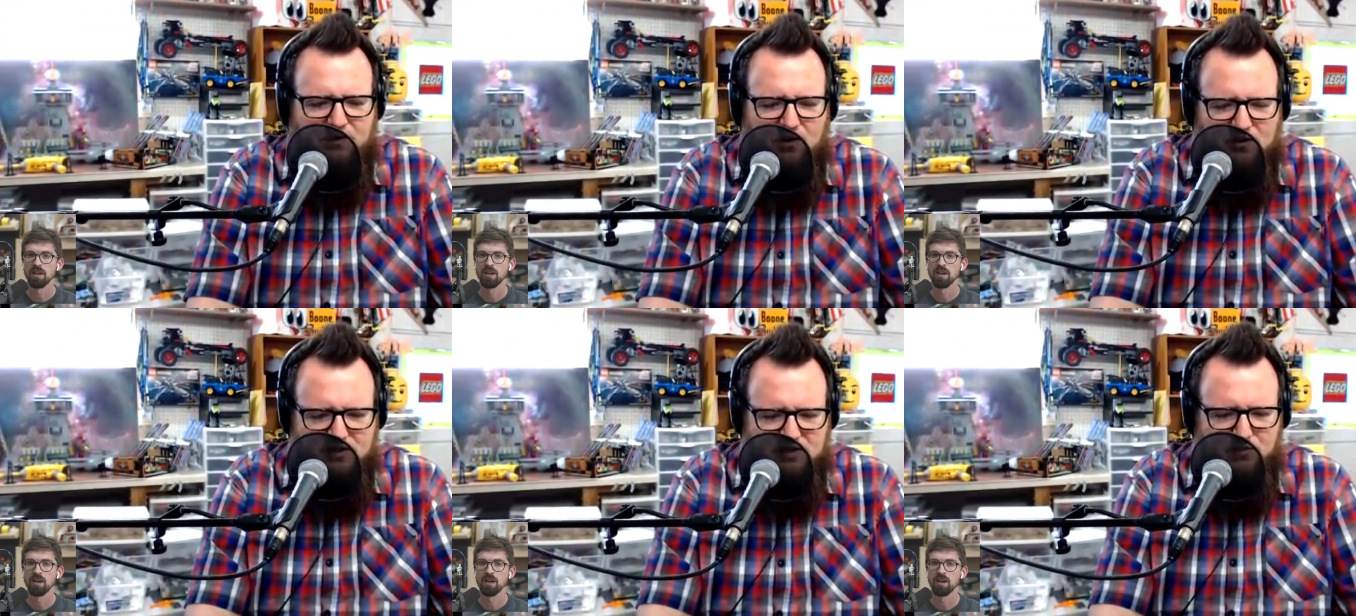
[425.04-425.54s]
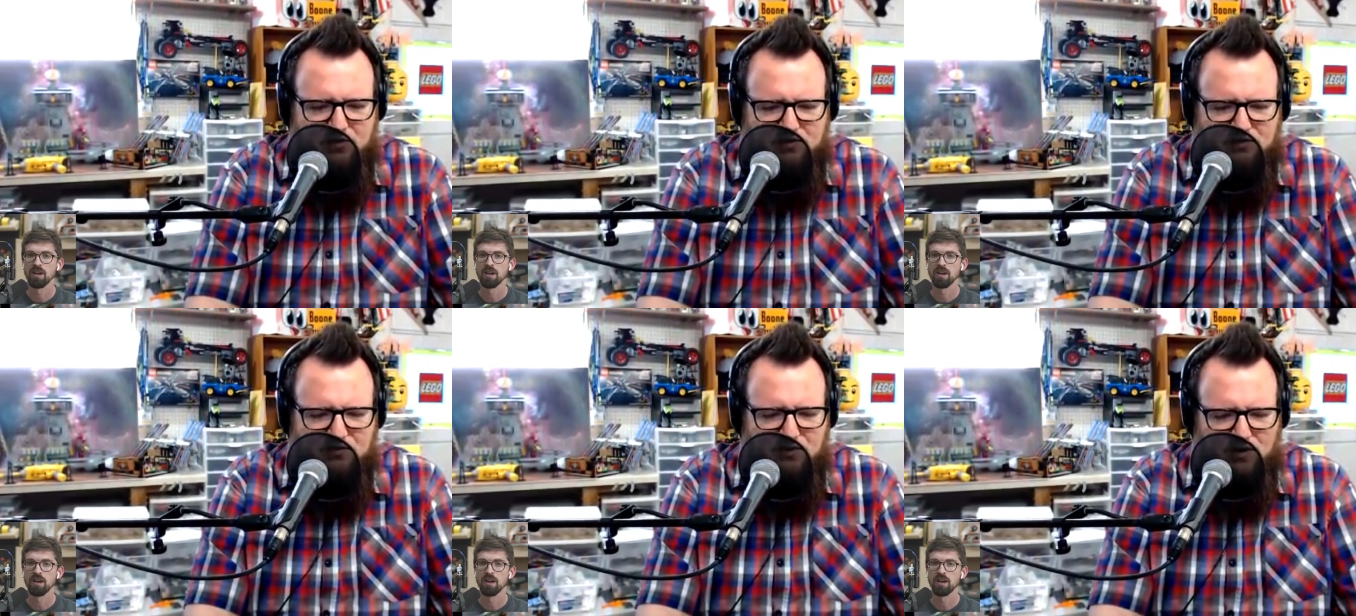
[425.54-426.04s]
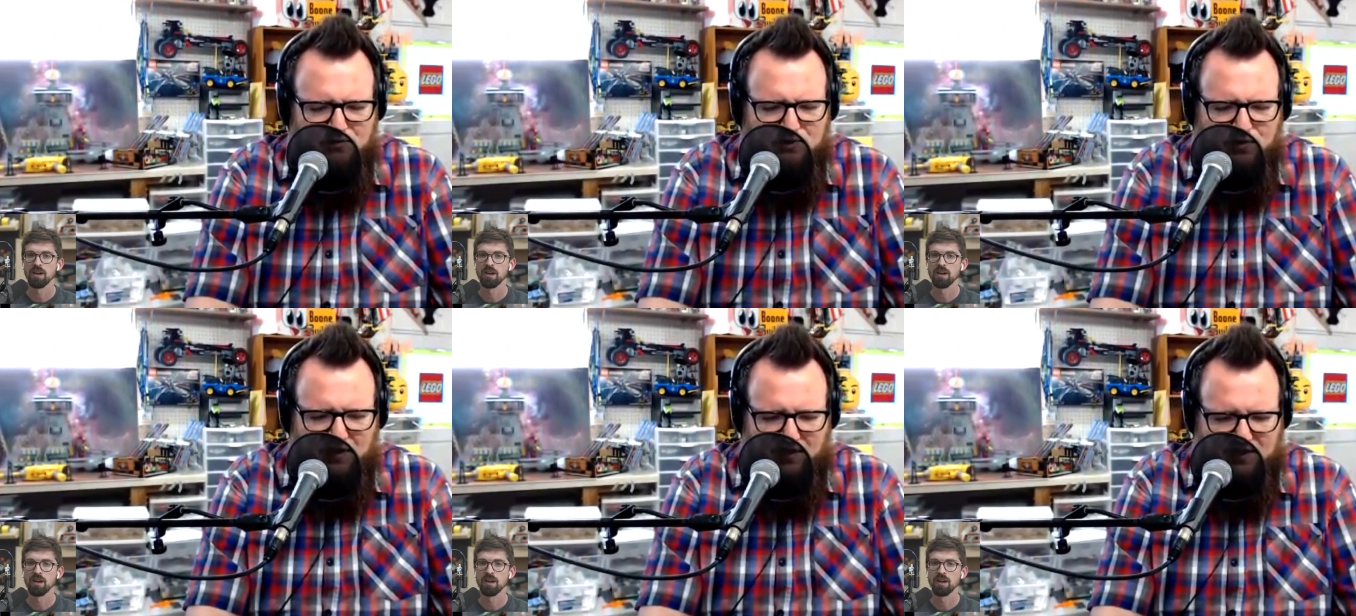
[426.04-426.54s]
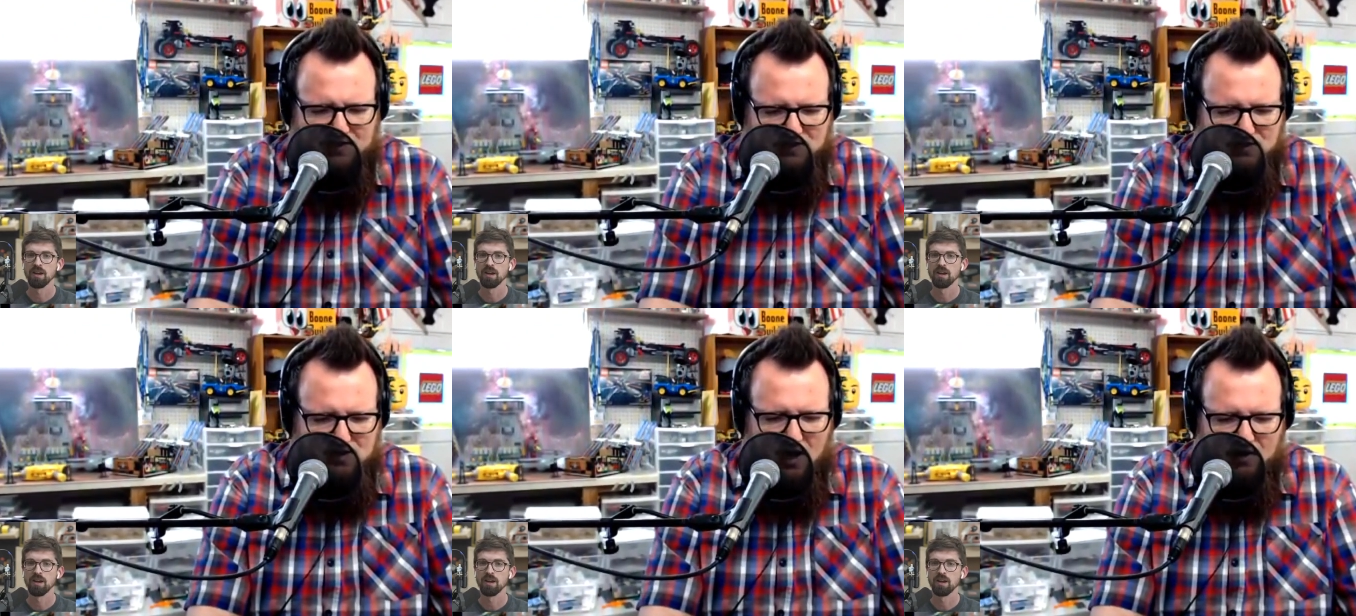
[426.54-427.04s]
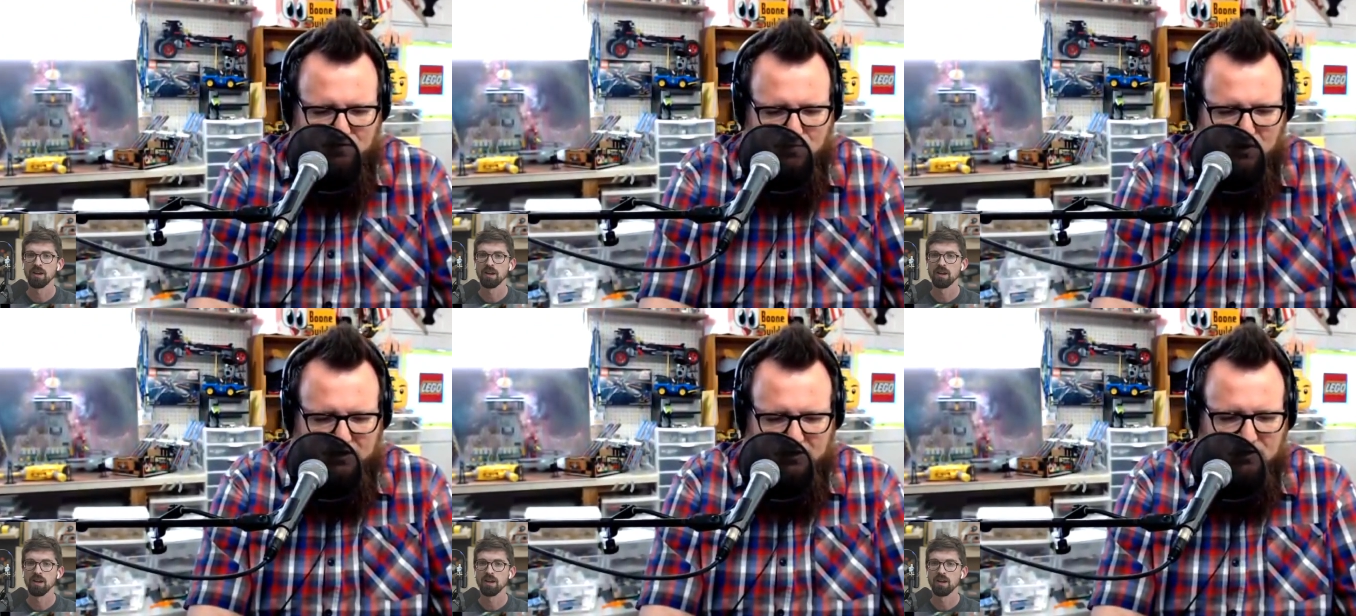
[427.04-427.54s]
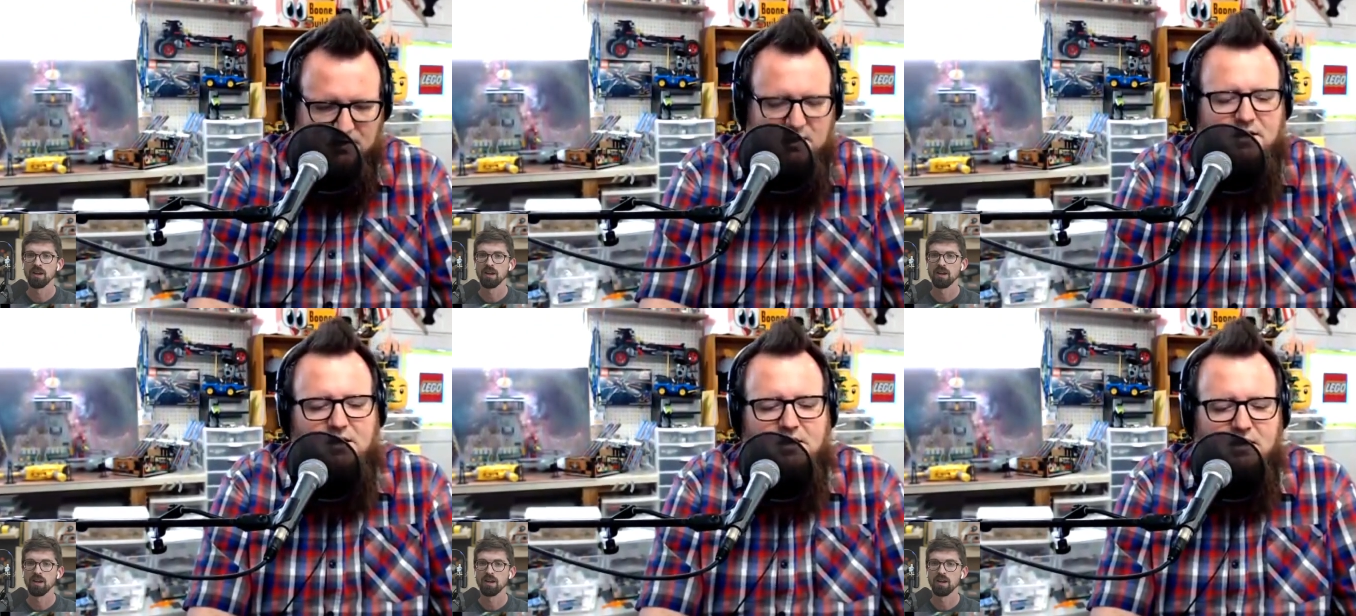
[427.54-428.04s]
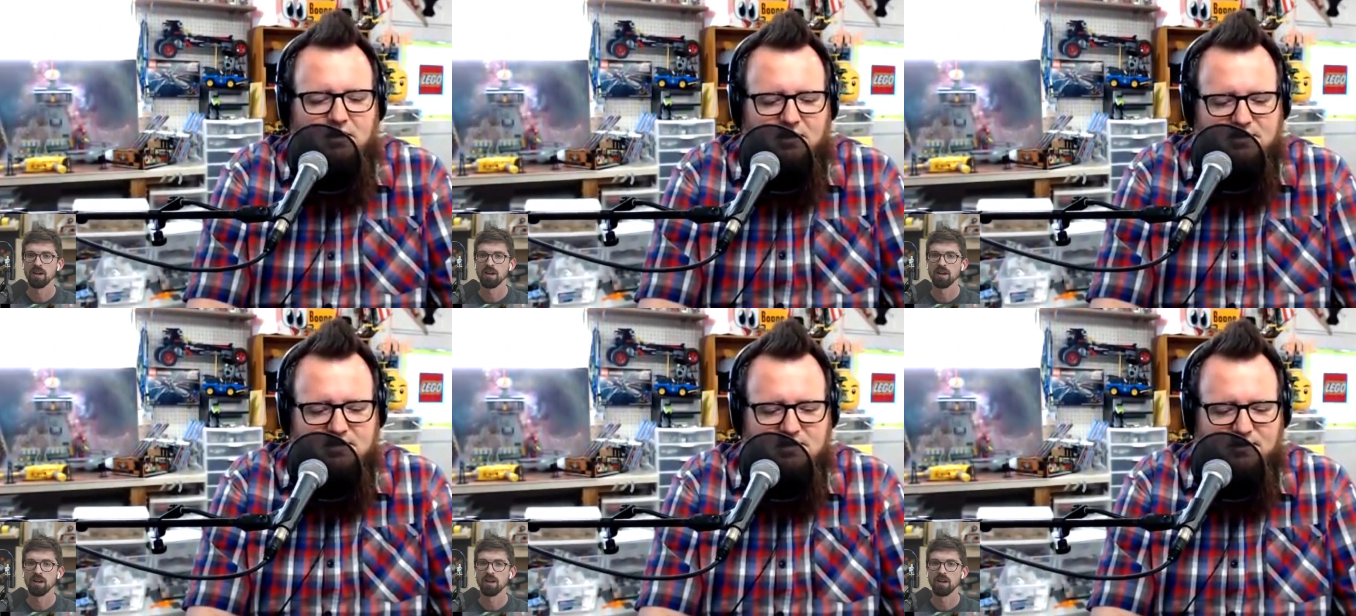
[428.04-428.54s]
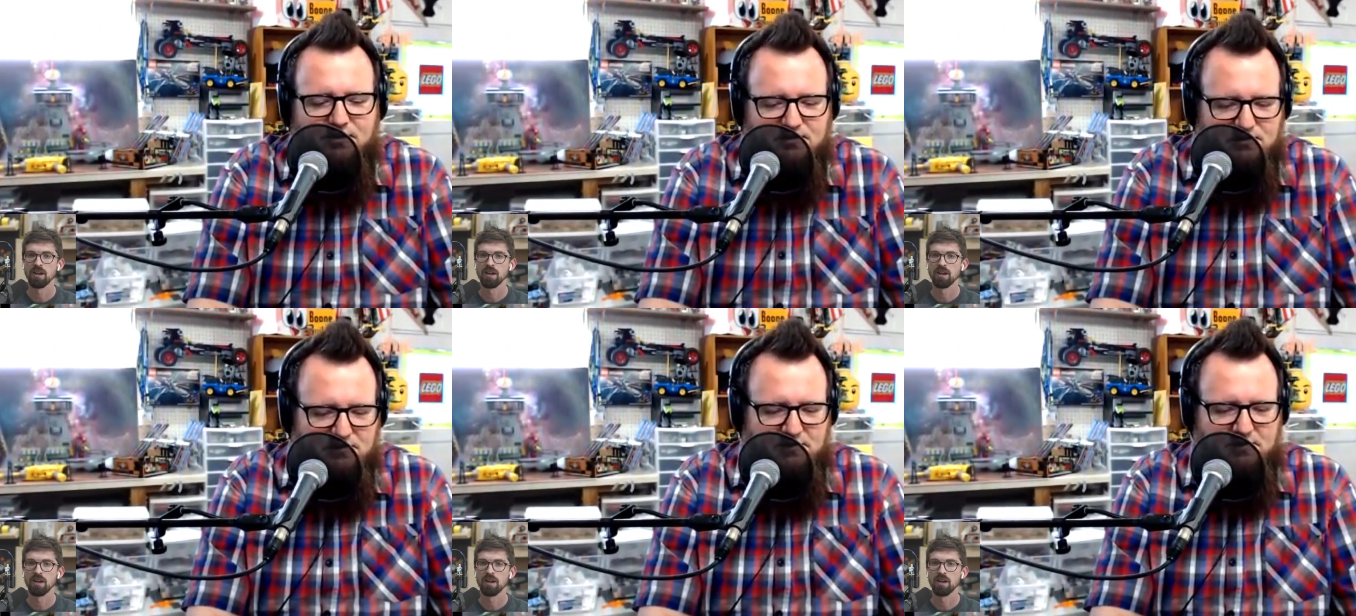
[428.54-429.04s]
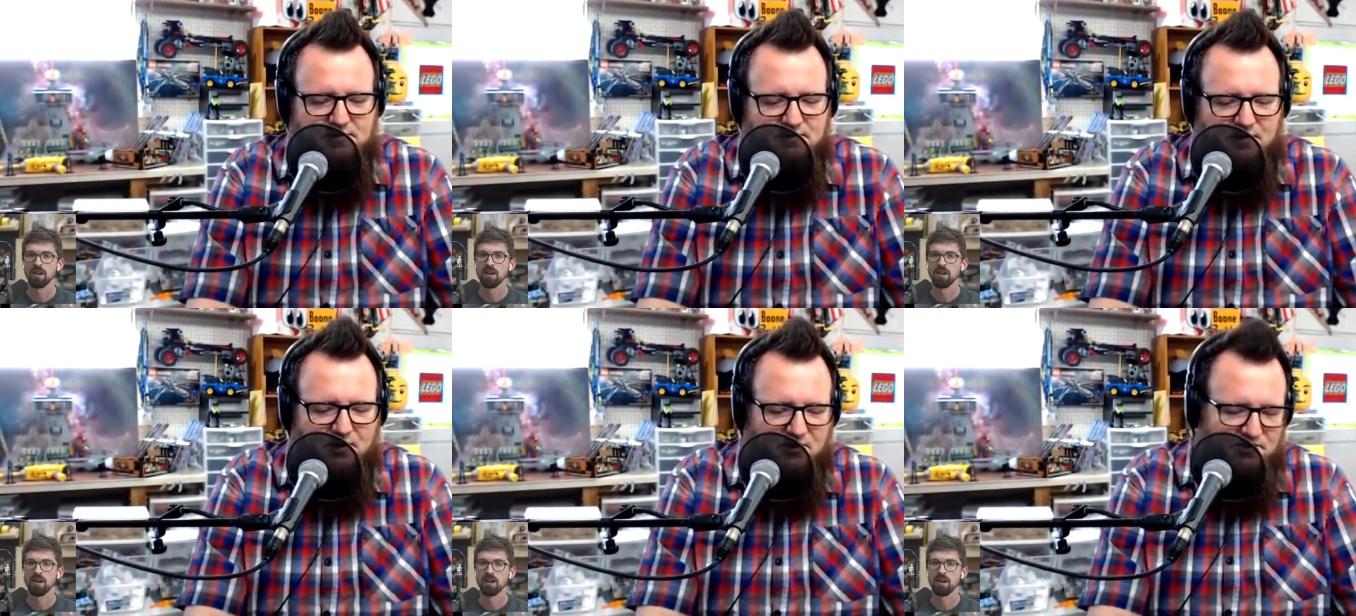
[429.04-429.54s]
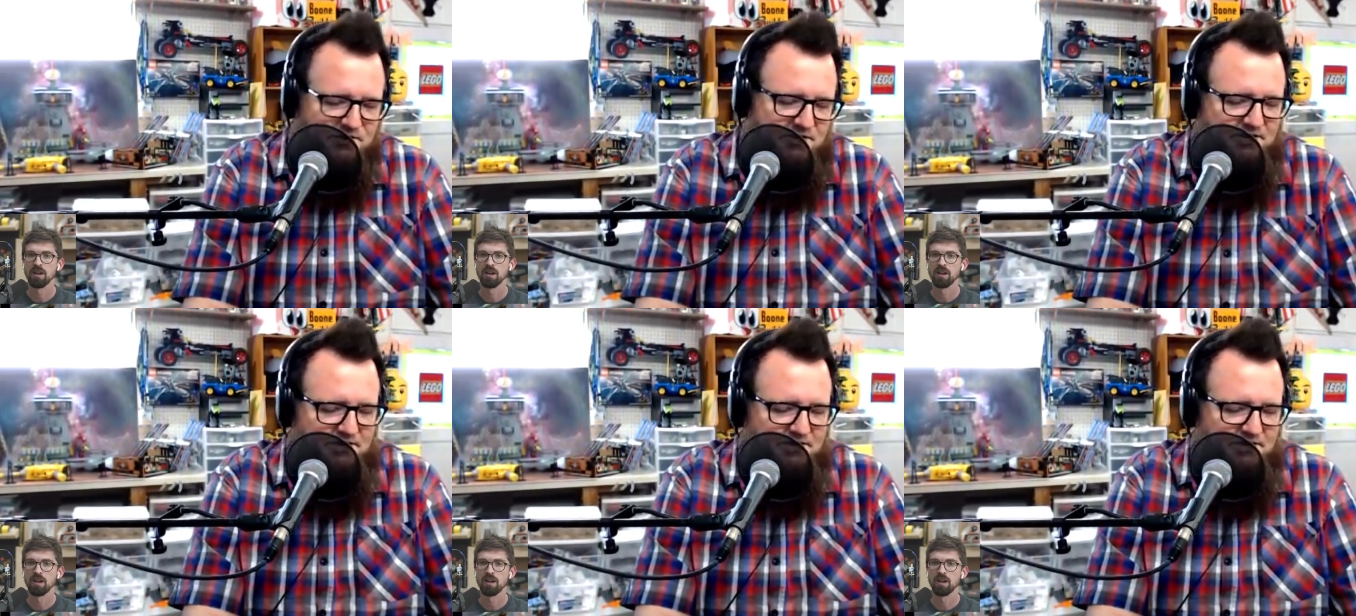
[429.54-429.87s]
Speaker 1: an artist, but you know, doing things that not everybody considers art.